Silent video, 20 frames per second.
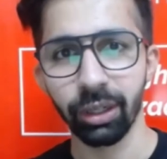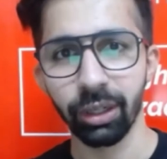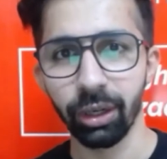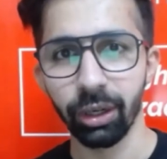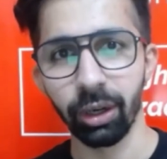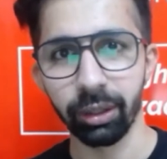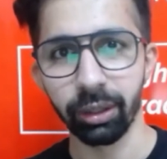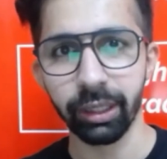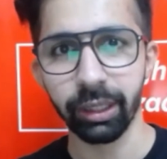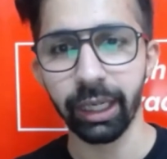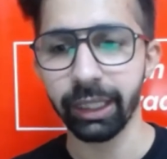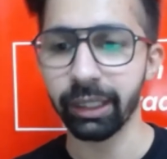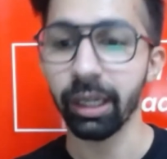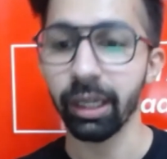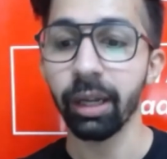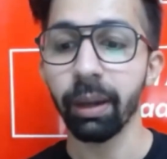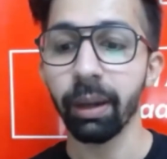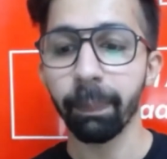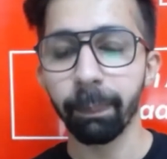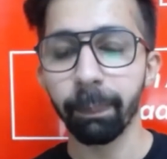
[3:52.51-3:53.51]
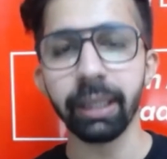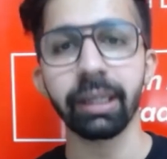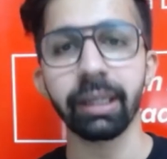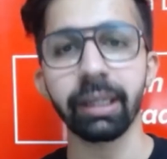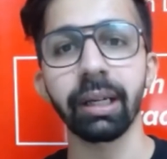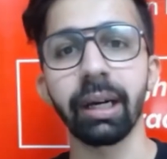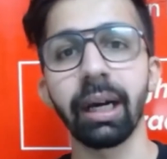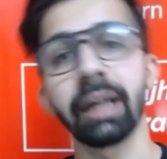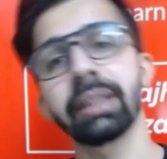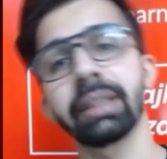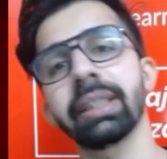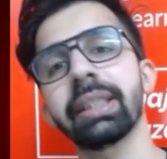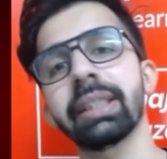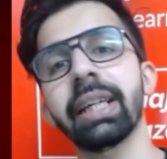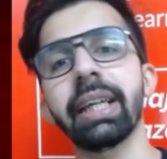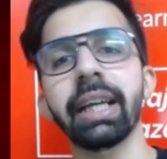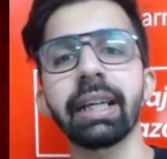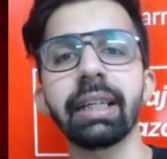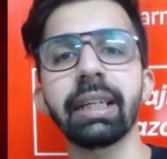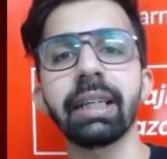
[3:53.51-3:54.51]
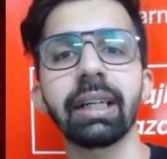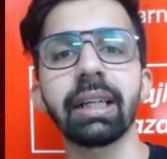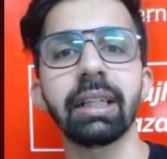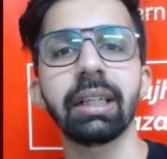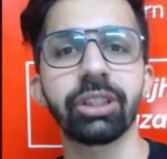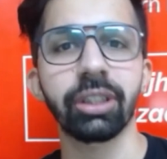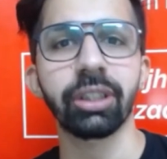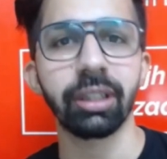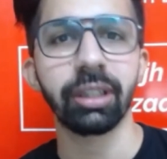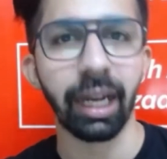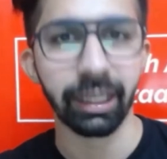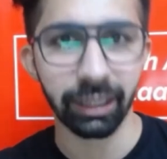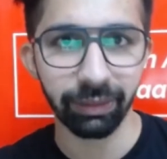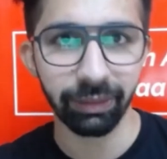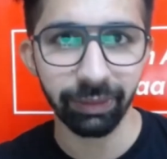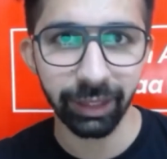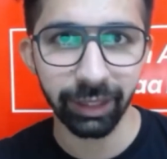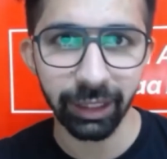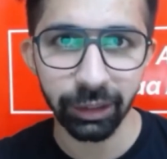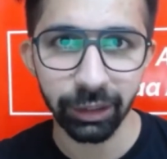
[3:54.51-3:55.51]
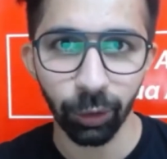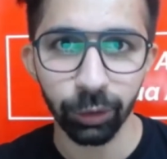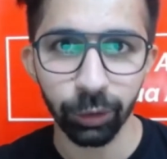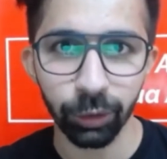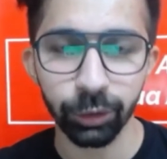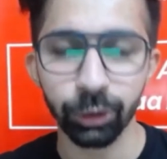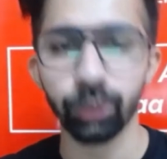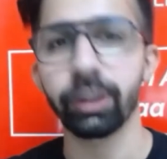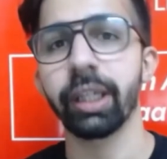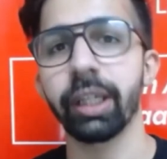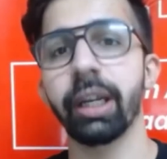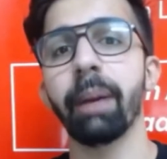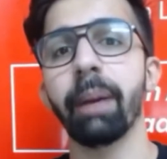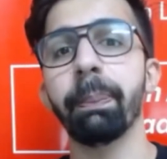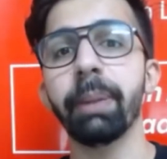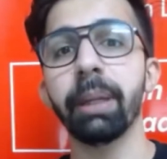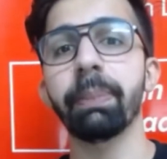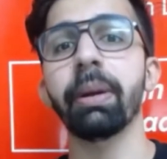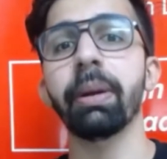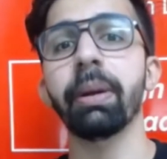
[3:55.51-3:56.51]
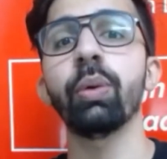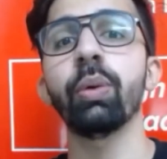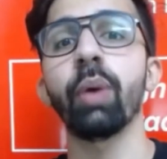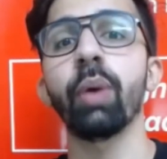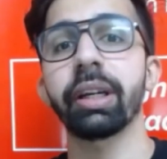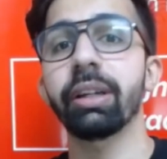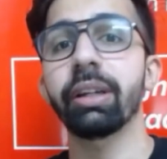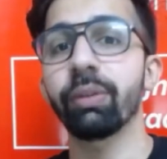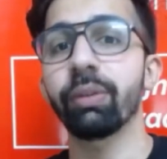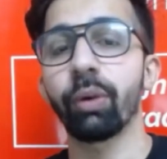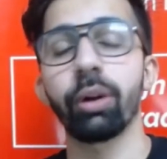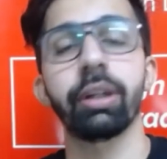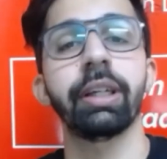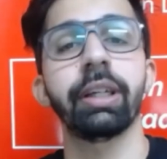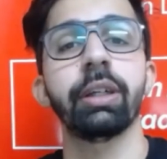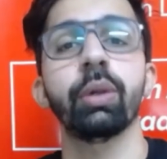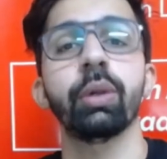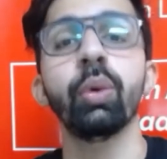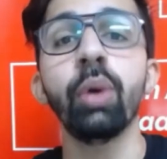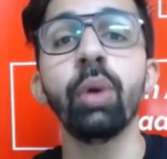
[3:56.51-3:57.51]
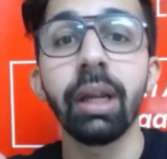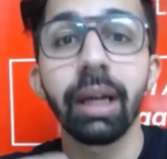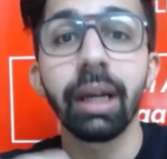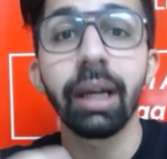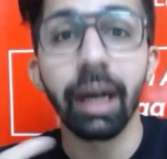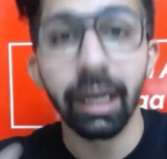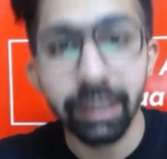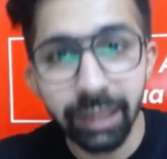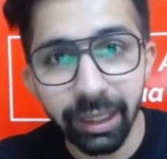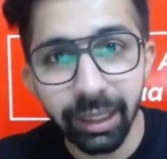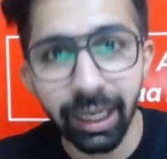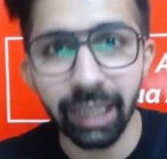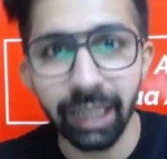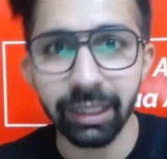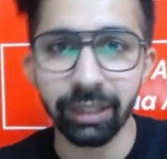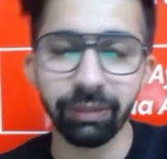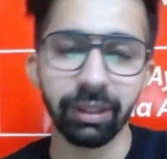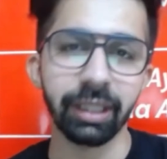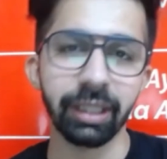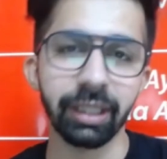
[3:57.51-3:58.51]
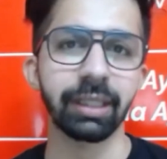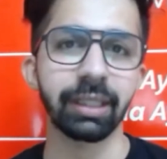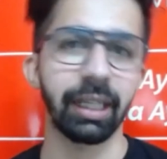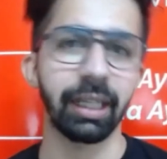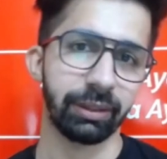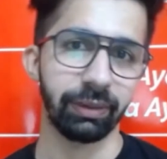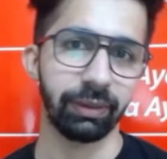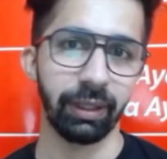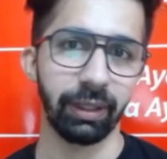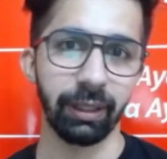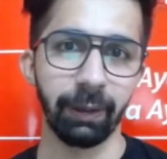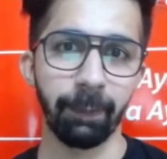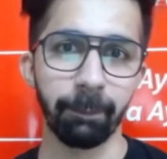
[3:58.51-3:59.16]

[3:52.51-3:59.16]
All right. But other than agricultural activities also, there are people who are involved into other activities as well.